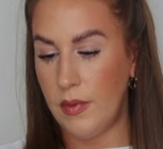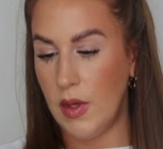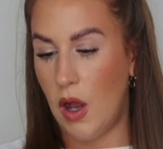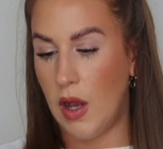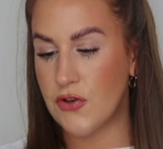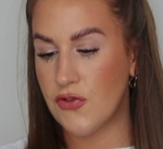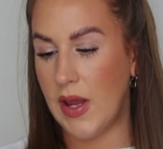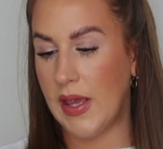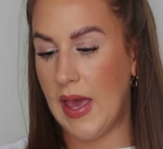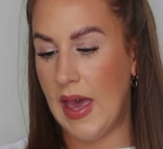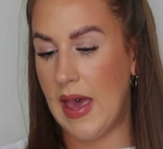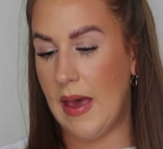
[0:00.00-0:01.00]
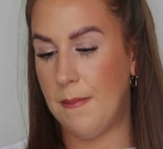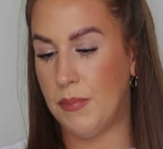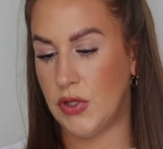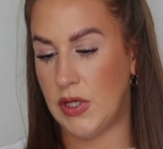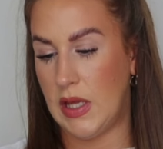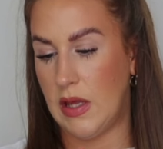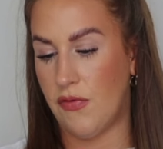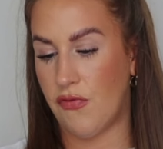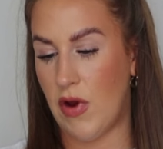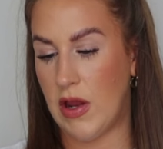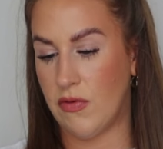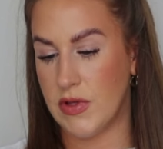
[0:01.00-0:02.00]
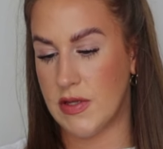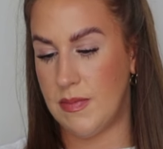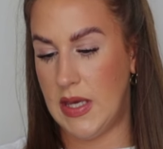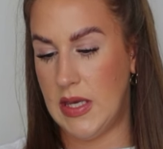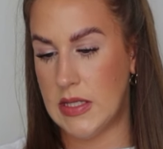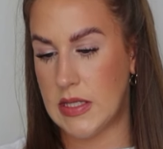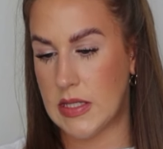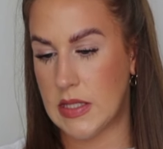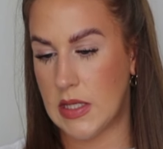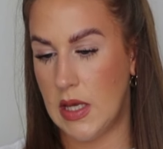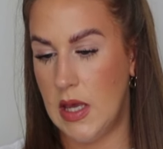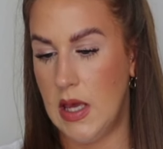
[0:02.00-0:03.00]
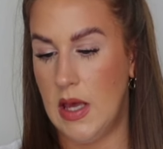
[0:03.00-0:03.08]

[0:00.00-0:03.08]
Hydrating Hair and Body Fragrance Mist.